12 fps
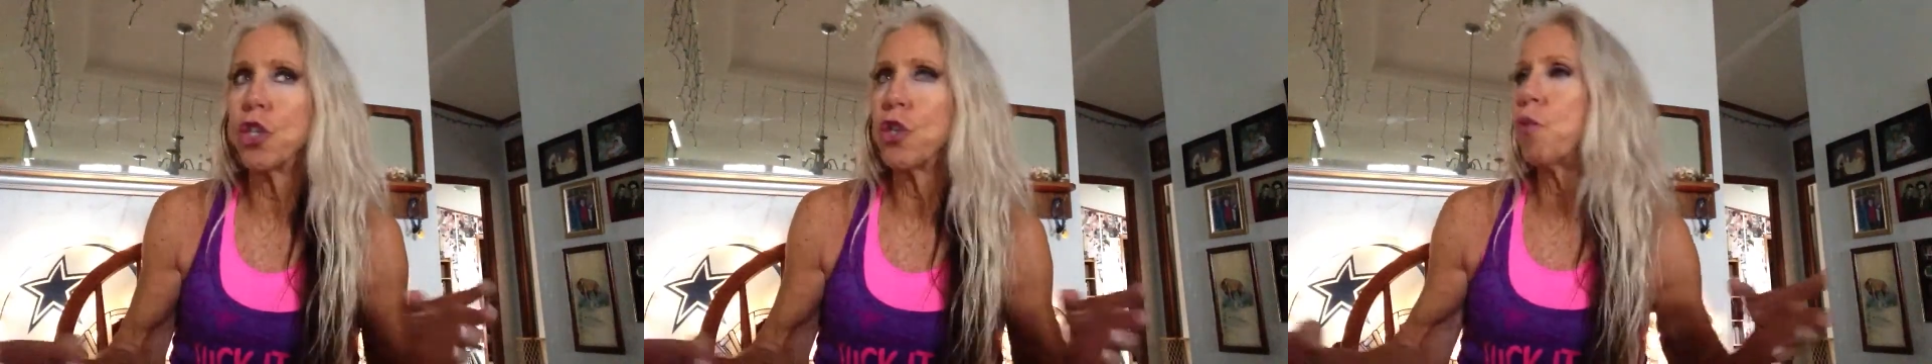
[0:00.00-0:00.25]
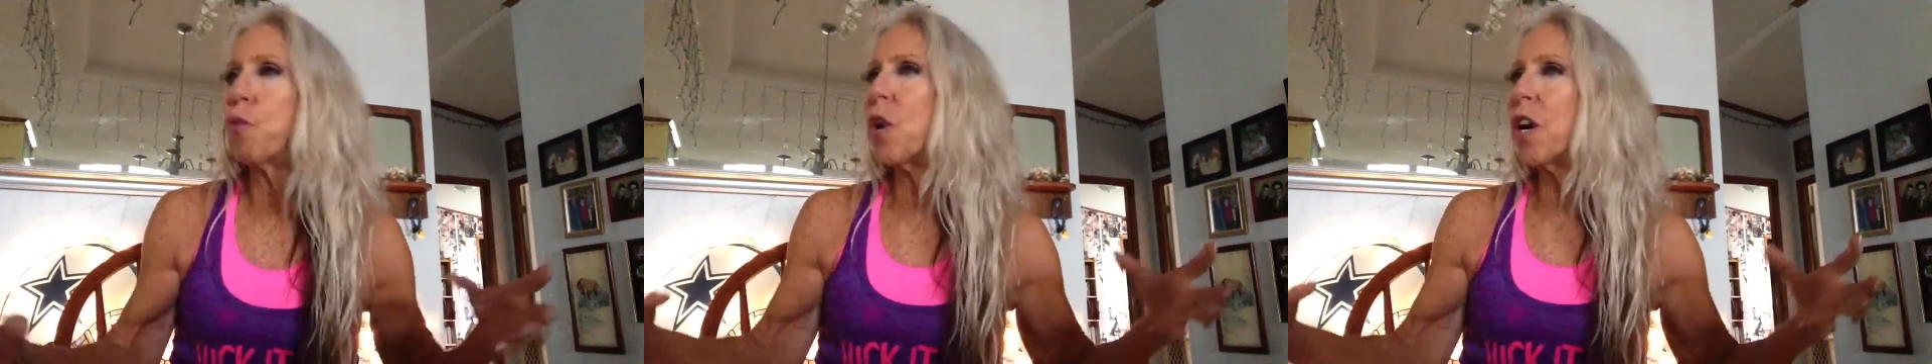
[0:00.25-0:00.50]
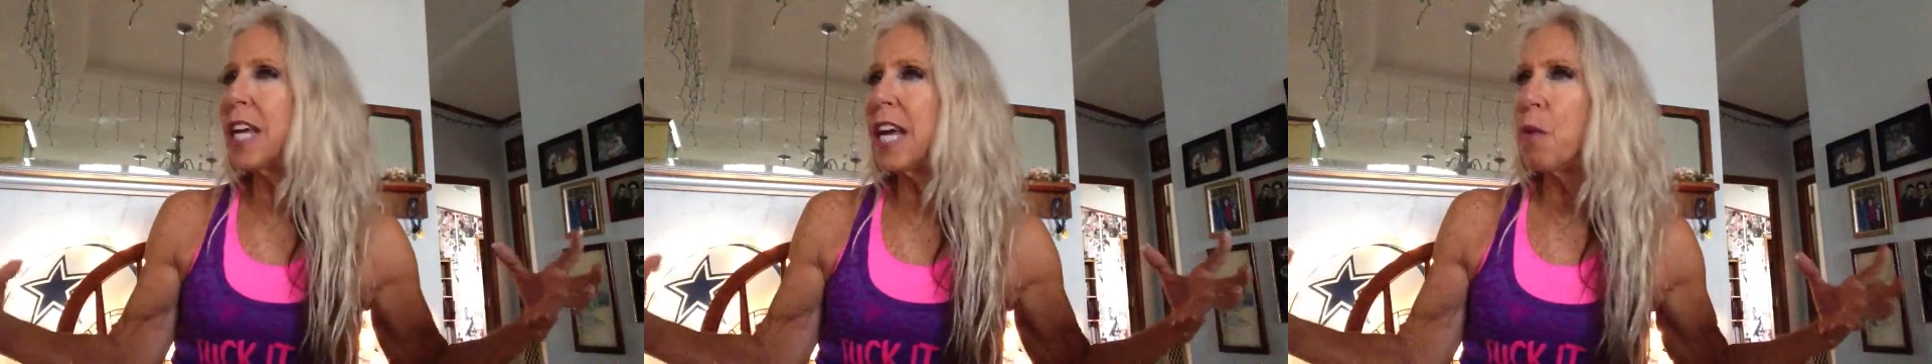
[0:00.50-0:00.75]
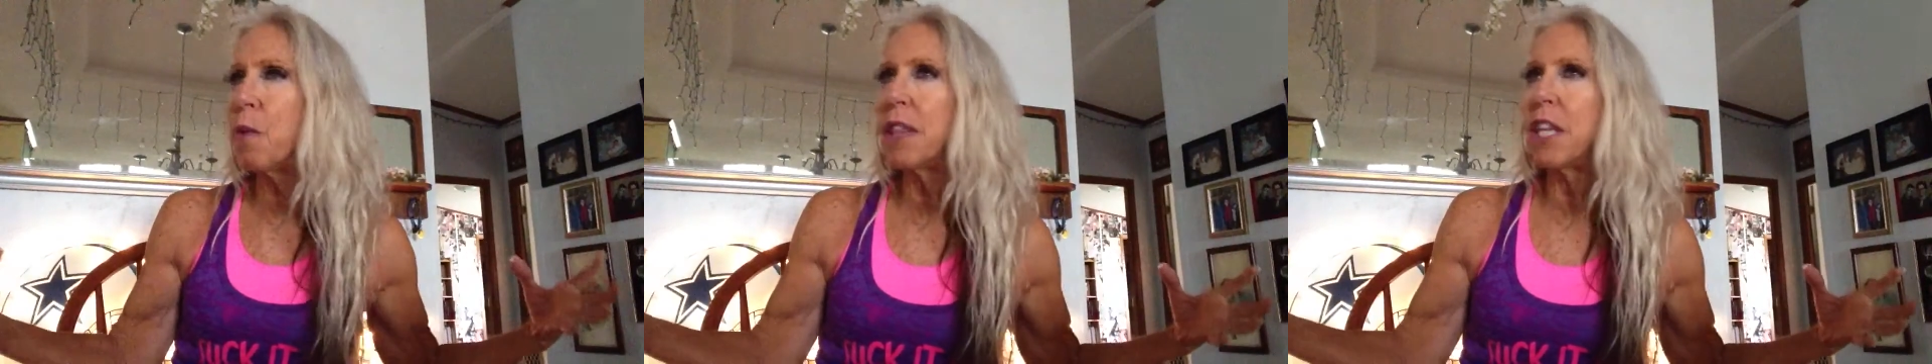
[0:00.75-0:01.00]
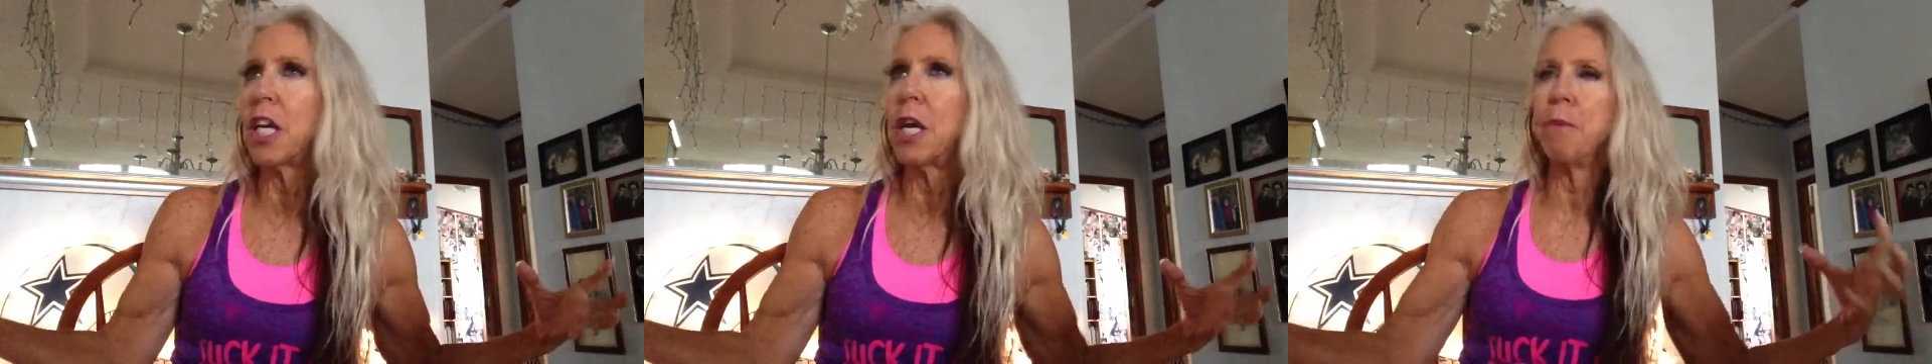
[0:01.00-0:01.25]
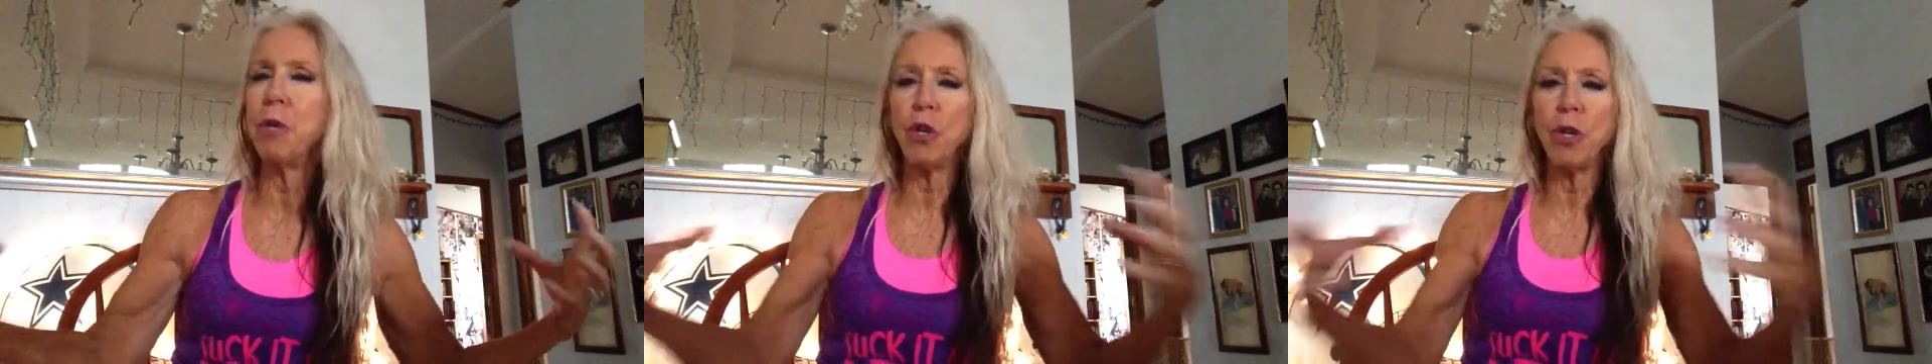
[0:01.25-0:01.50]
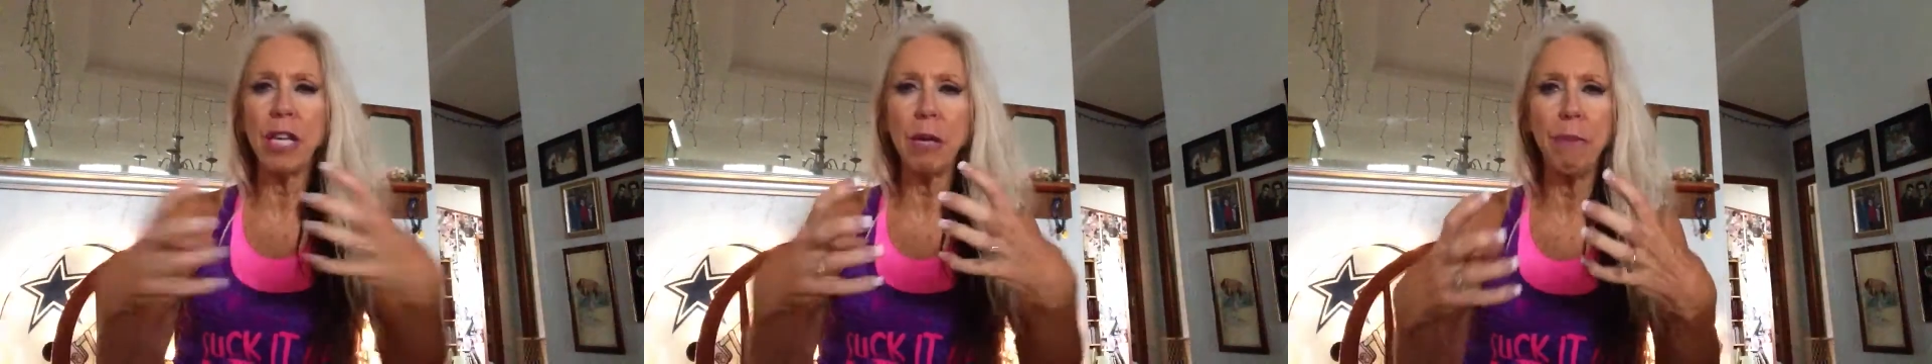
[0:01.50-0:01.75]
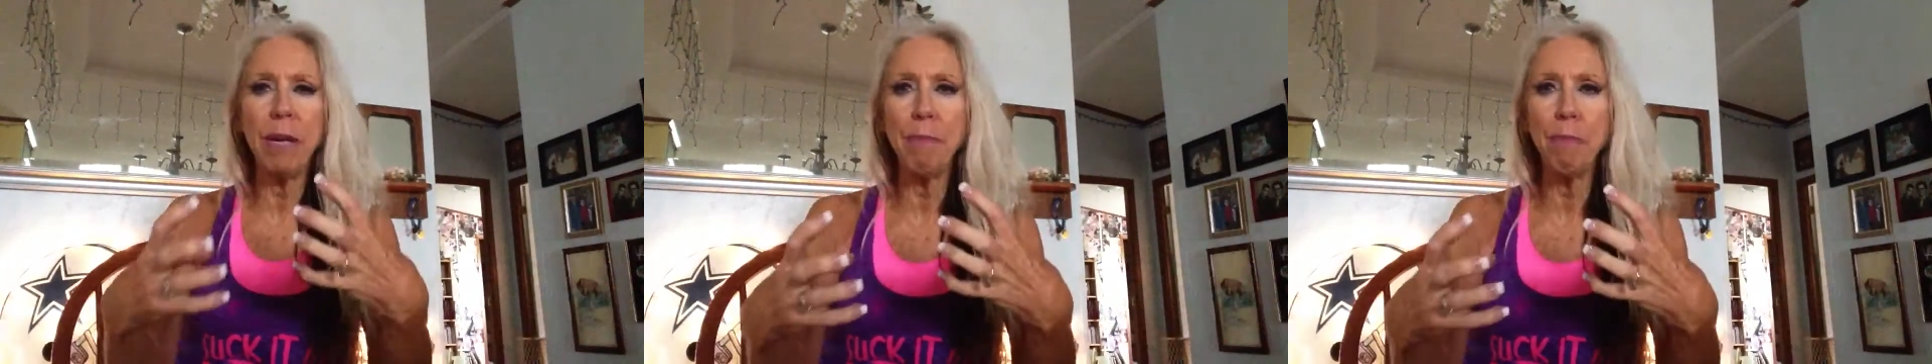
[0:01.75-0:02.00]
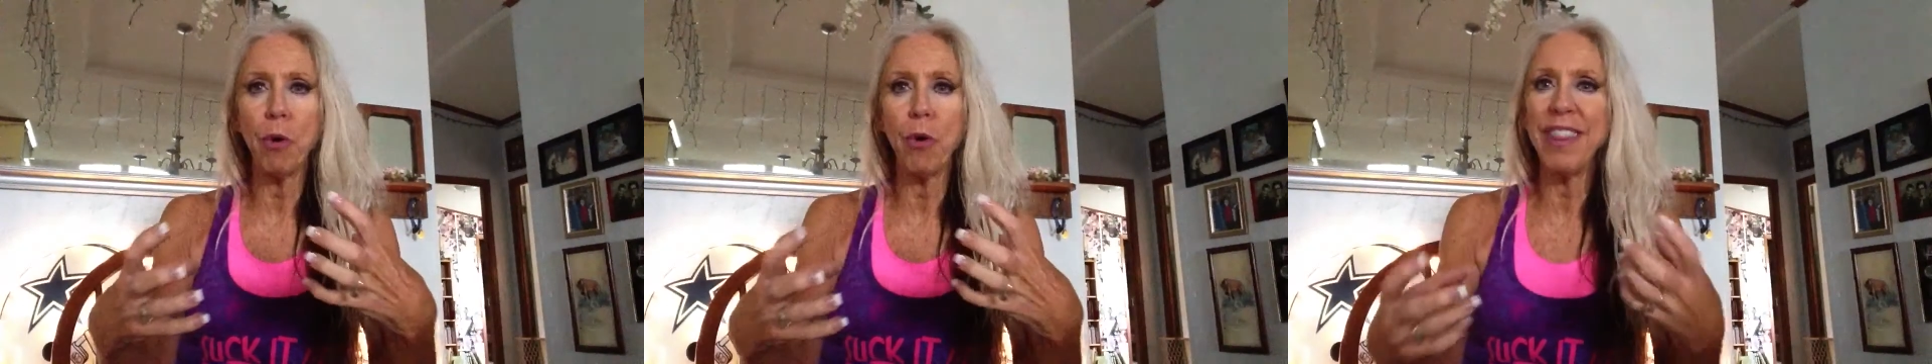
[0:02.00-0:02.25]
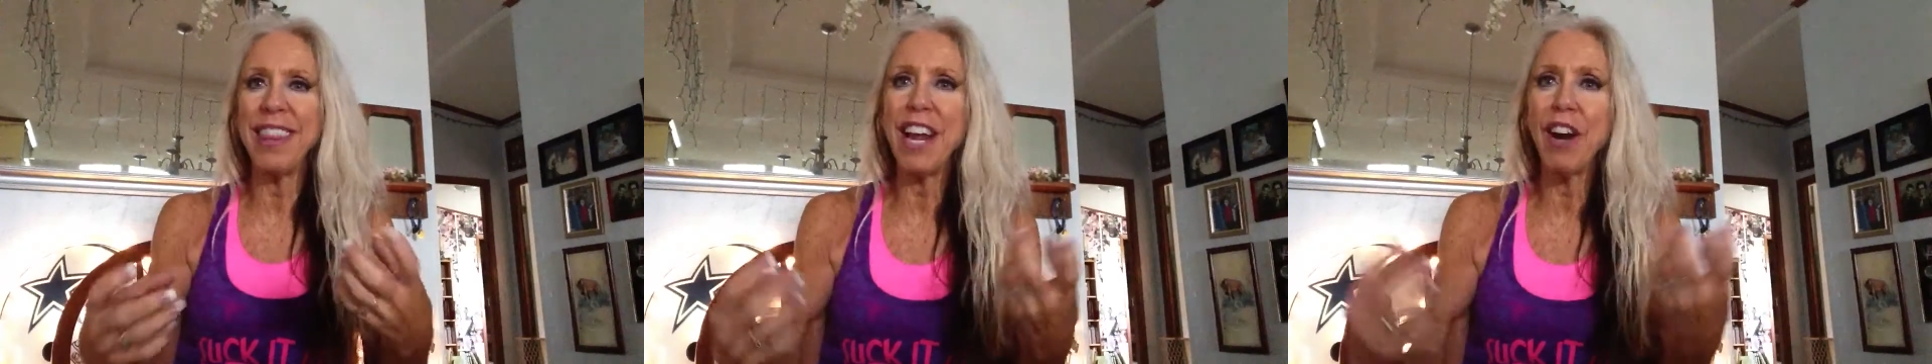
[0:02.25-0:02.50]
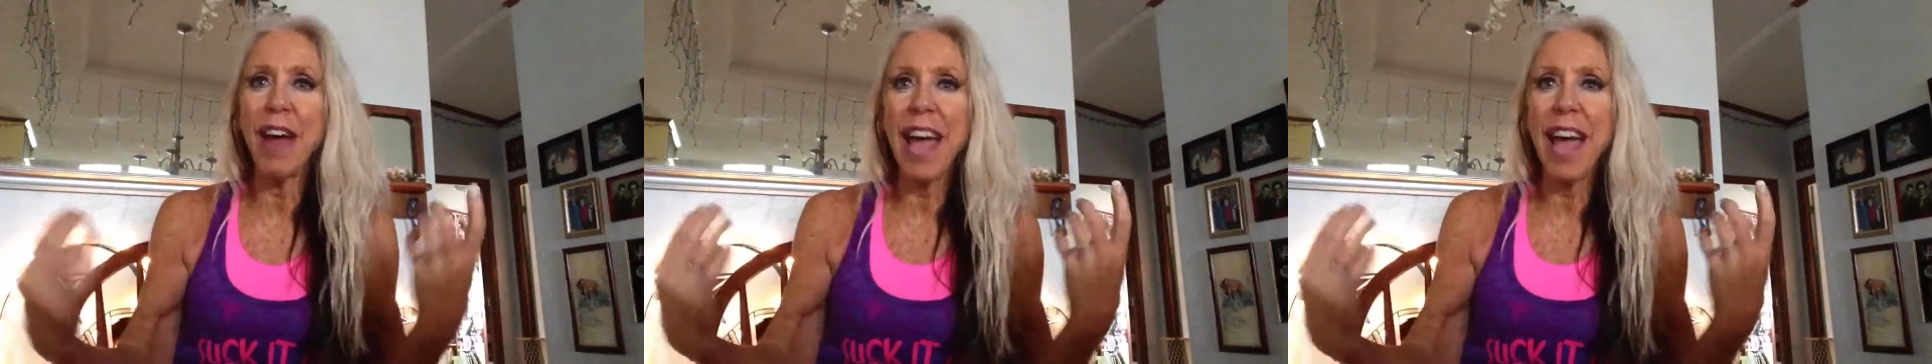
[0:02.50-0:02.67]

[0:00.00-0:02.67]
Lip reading: You're working with a community of people that are